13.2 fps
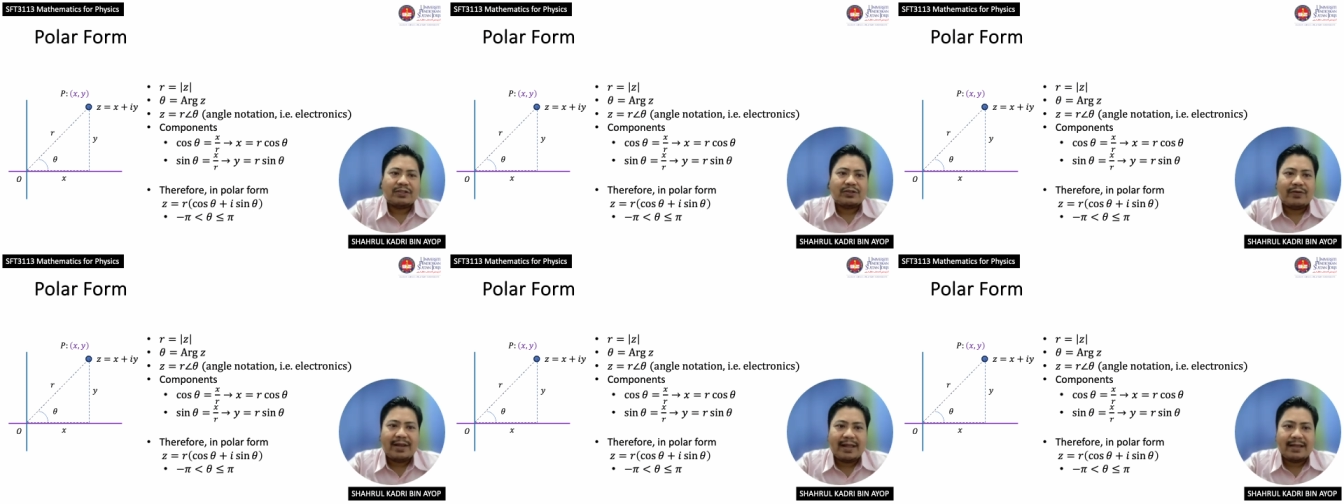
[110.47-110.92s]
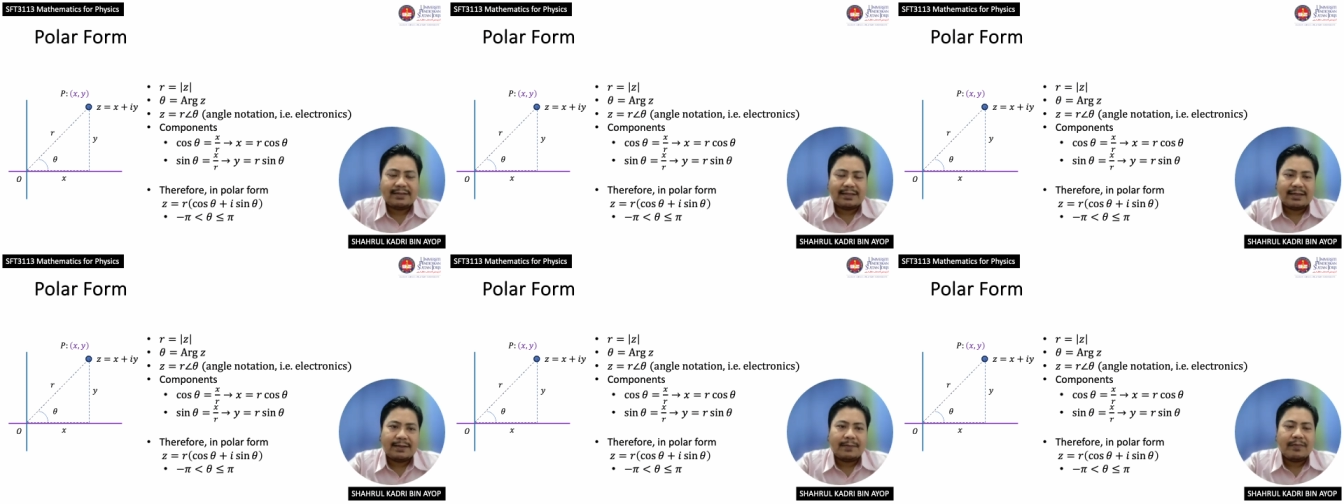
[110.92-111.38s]
So let's
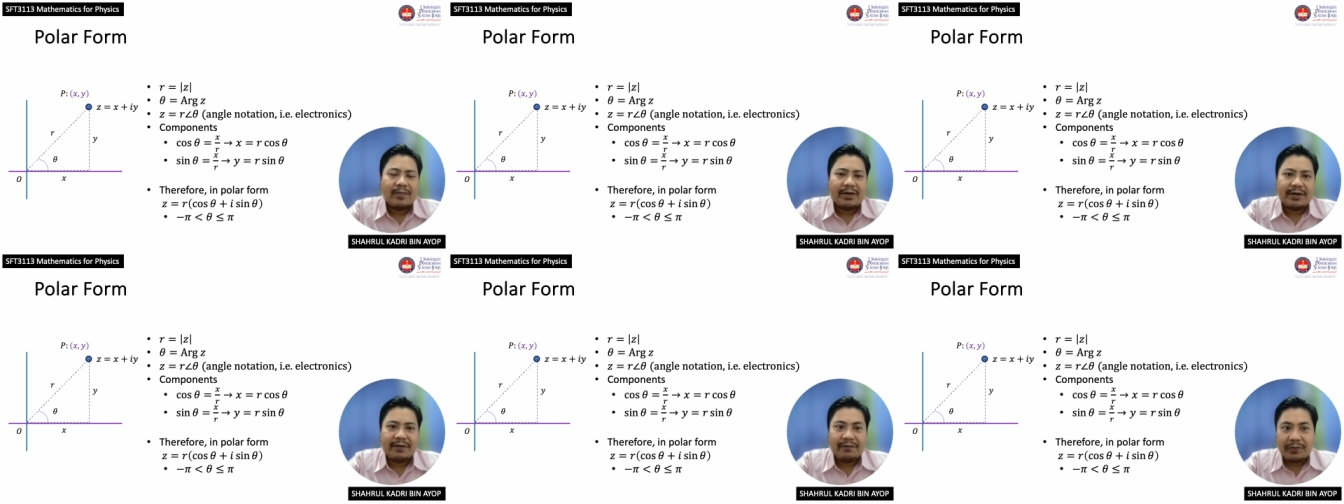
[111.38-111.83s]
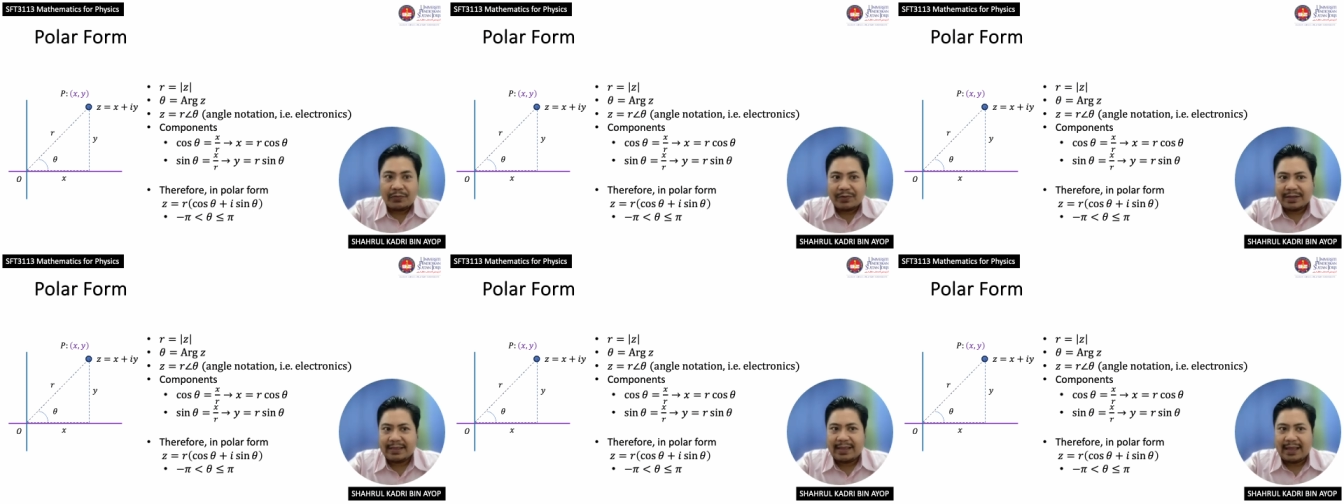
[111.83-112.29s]
review
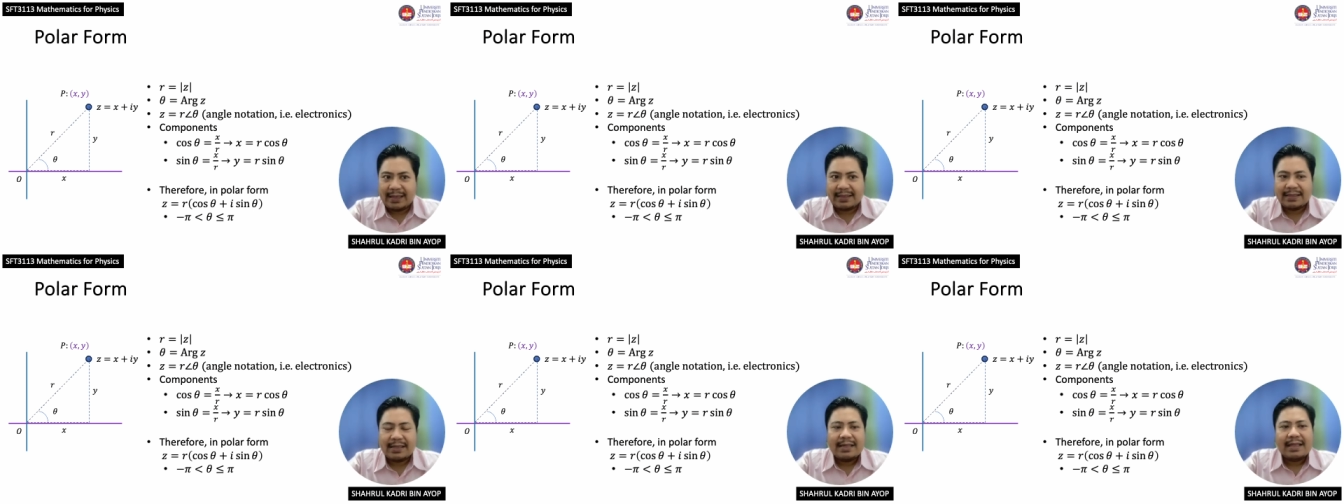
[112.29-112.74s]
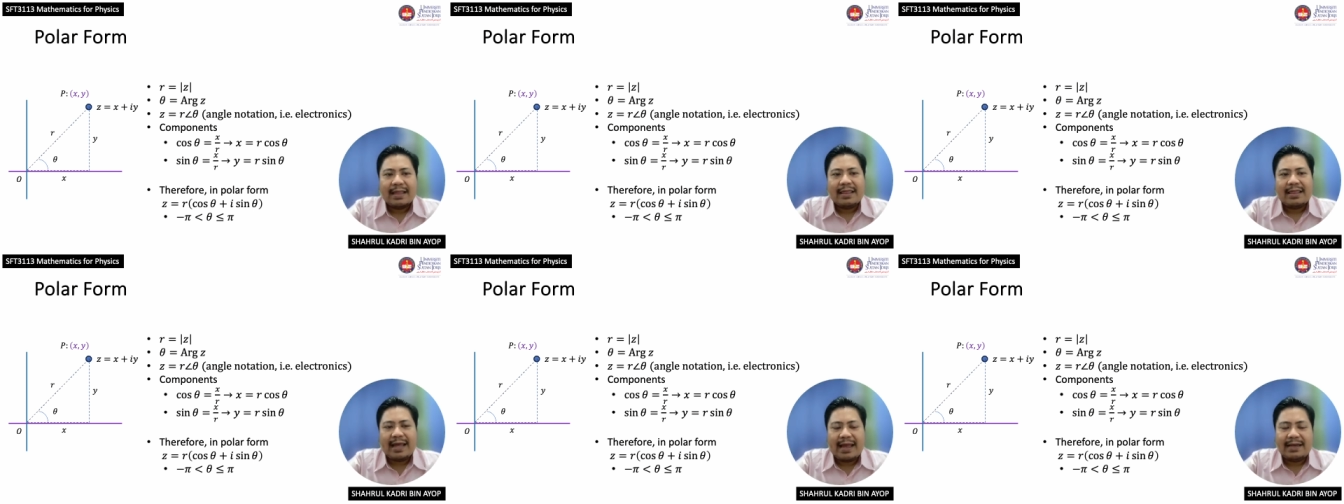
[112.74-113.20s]
again
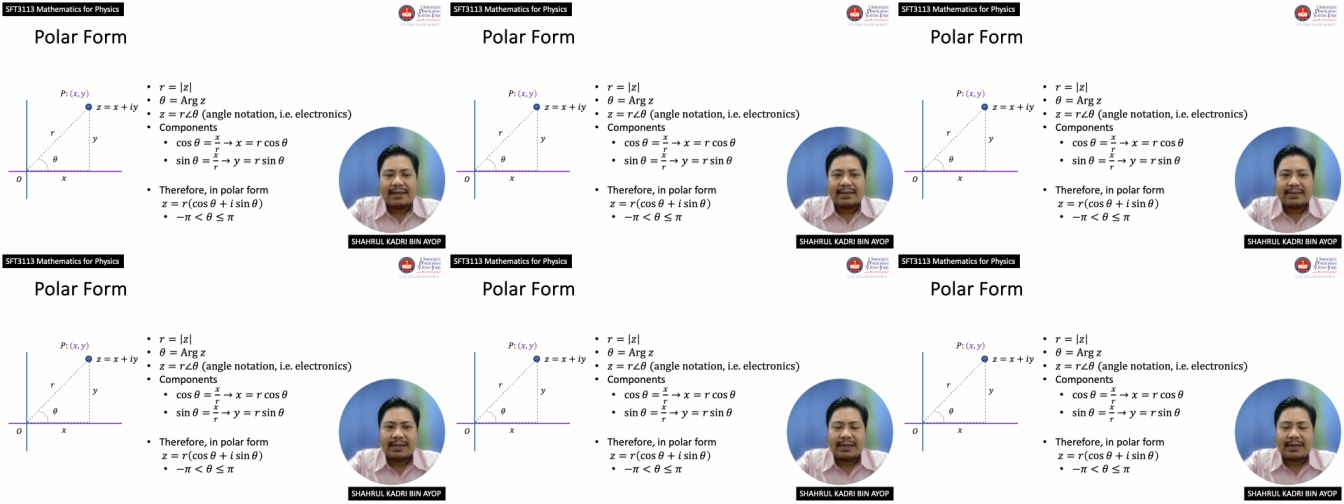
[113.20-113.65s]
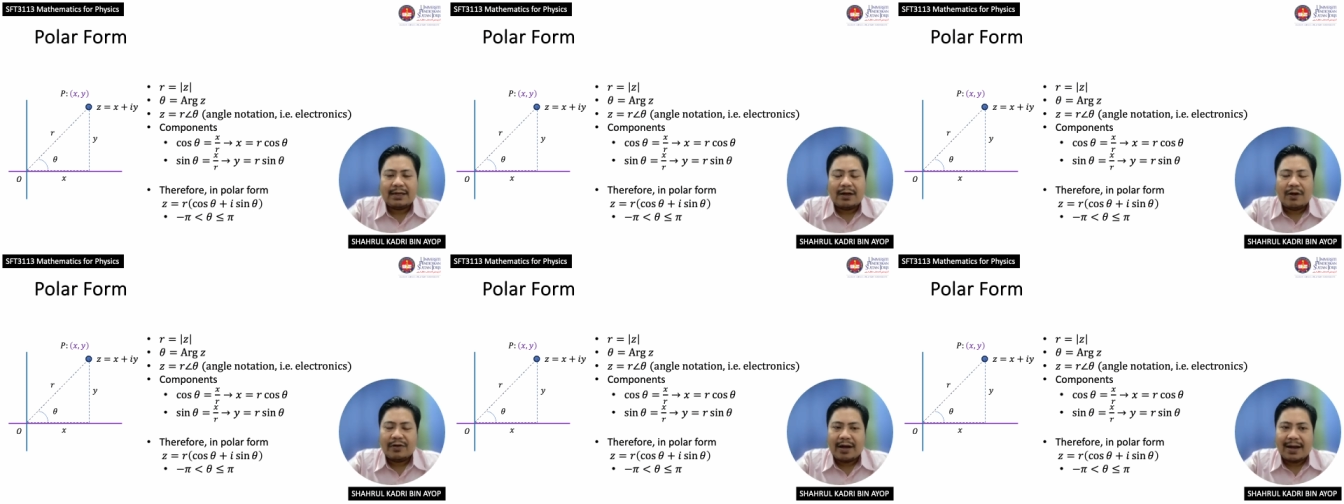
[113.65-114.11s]
that
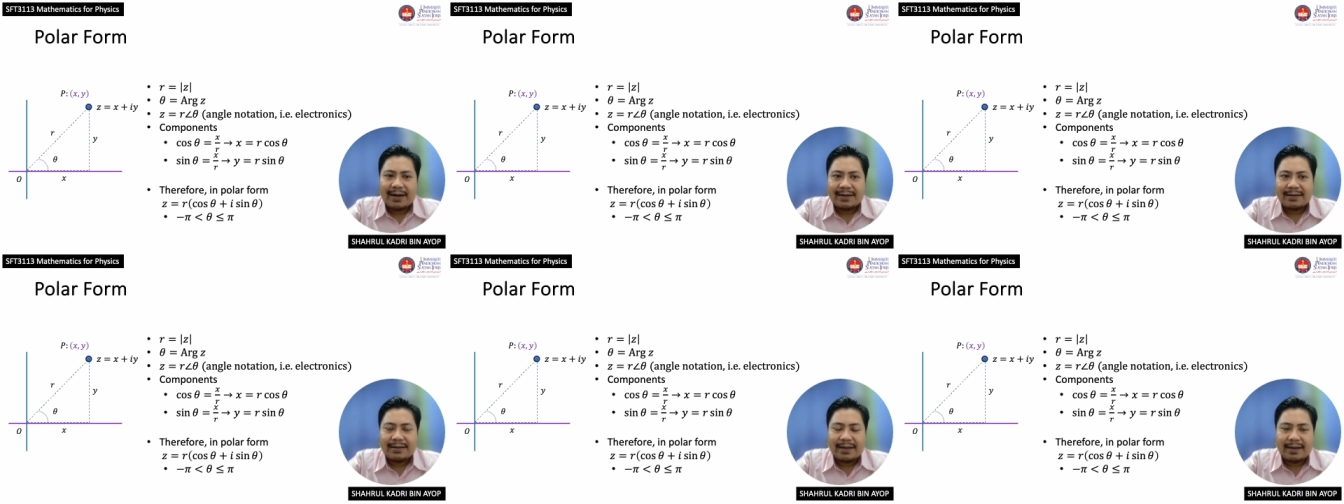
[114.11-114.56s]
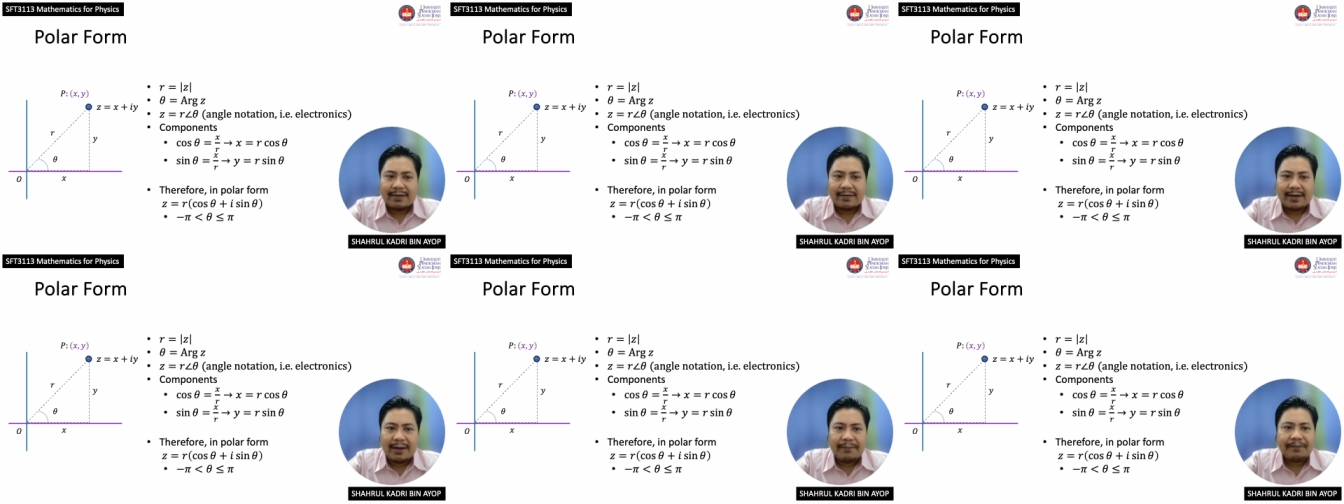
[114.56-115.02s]
on the Argand
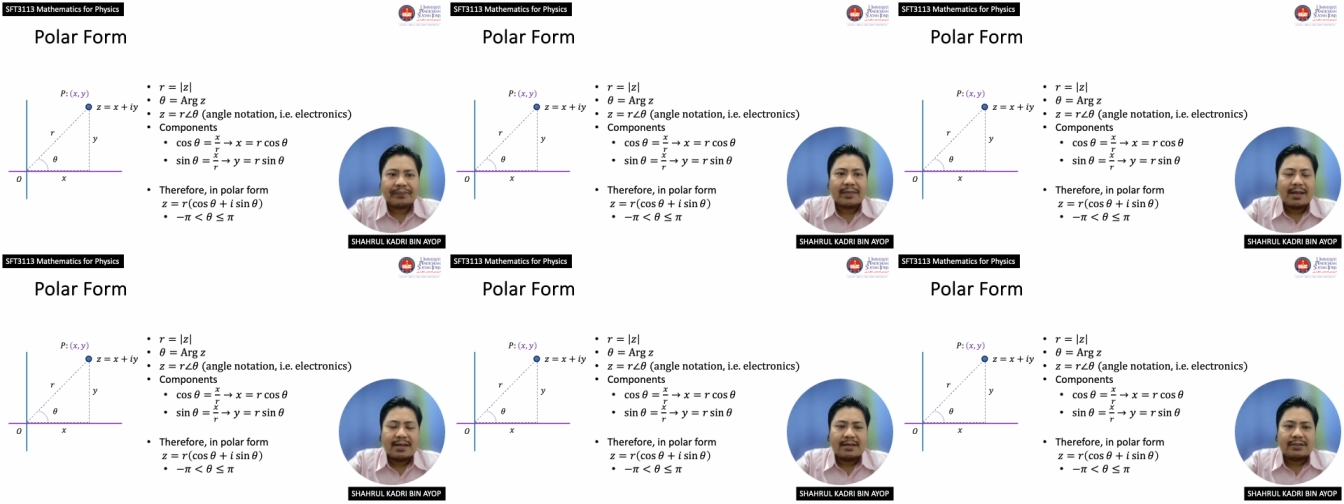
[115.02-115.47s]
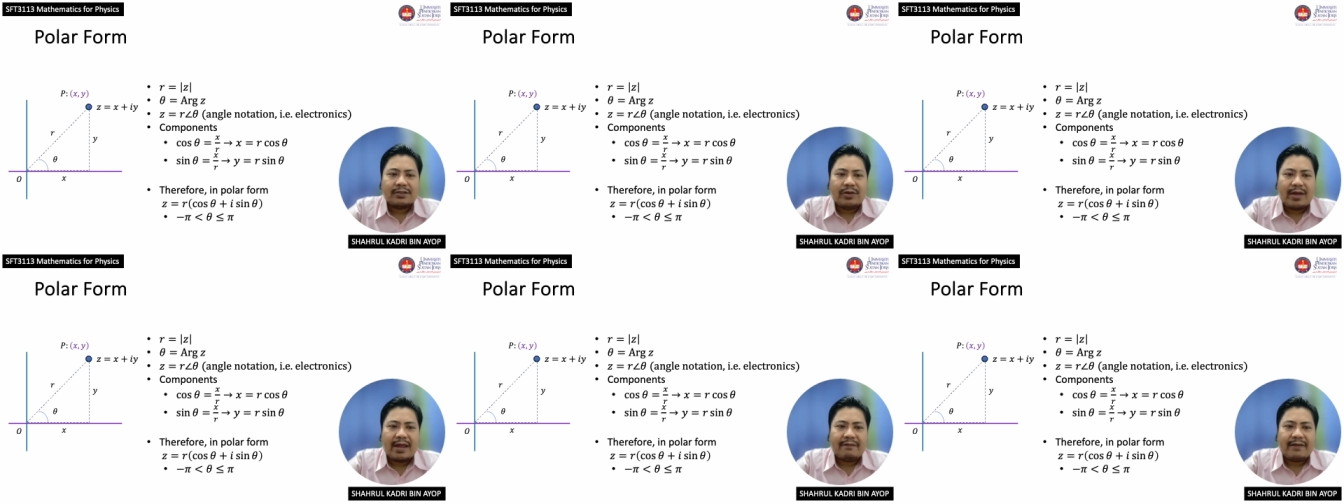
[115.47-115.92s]
diagram. So
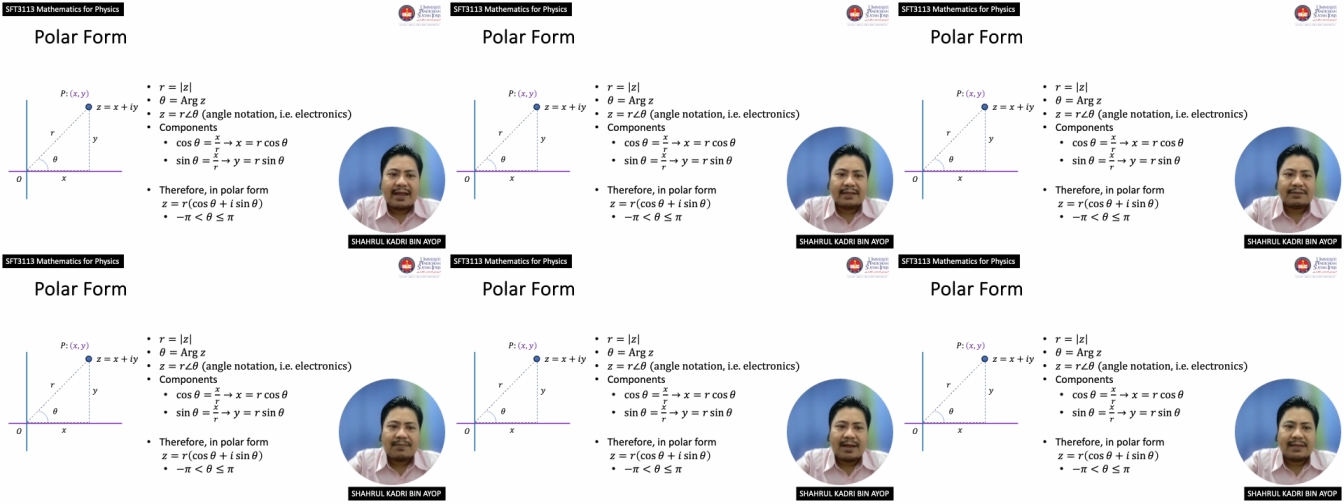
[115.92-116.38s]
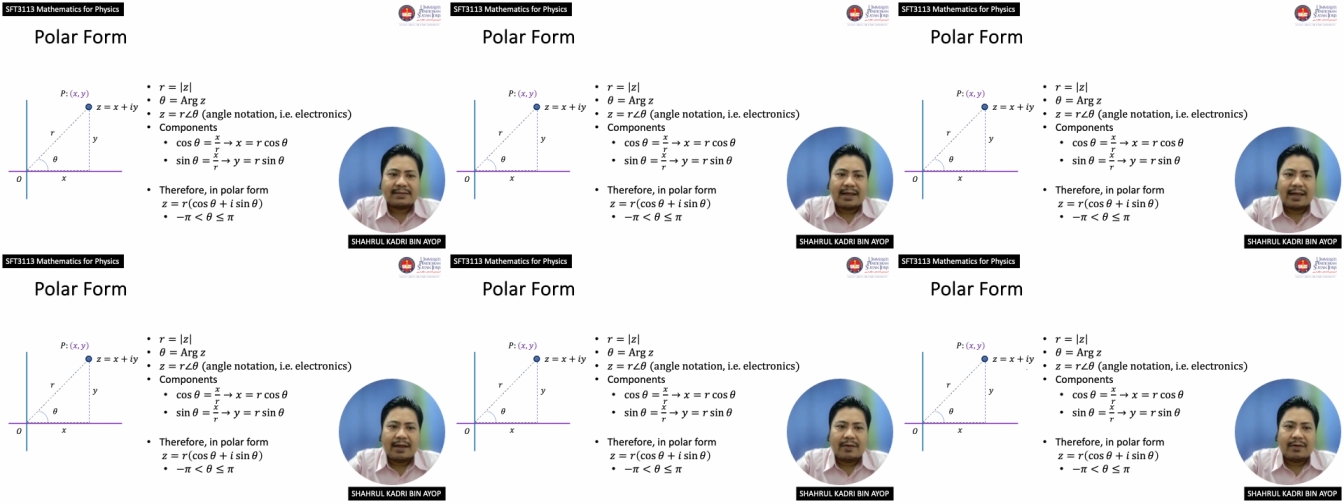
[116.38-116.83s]
you have x plus
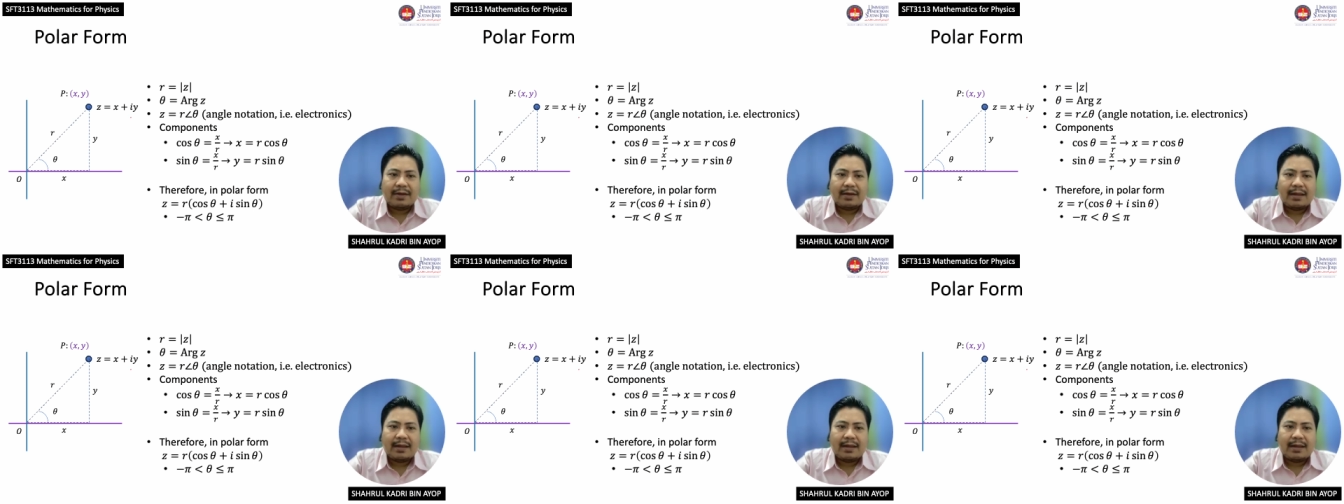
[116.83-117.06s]
iy.